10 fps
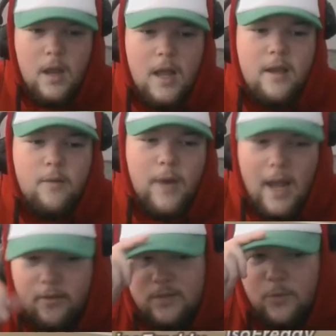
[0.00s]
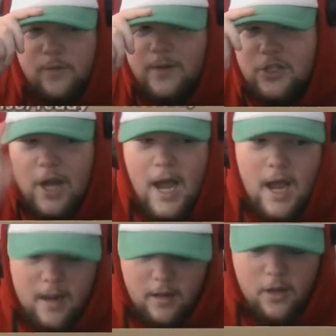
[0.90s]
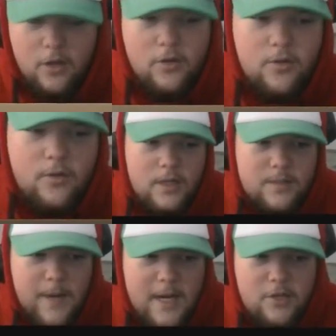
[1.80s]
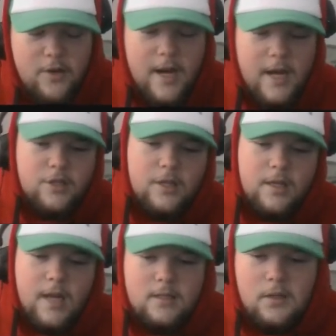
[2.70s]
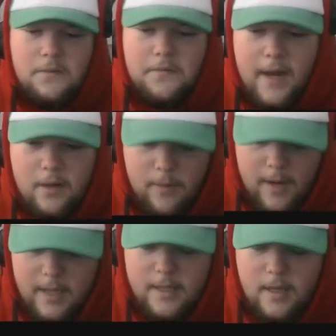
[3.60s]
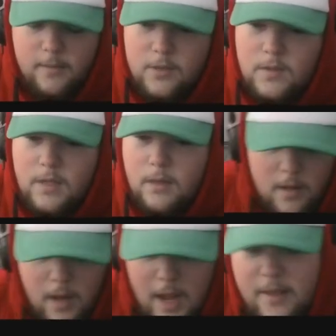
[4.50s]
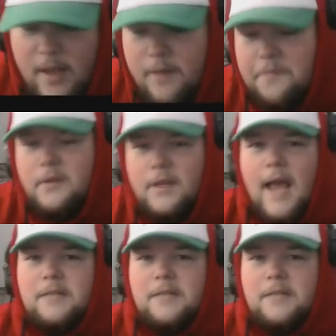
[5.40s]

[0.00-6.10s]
And then we got this moving shot, good space creation, nice little fadeaway, W's W. And then for the last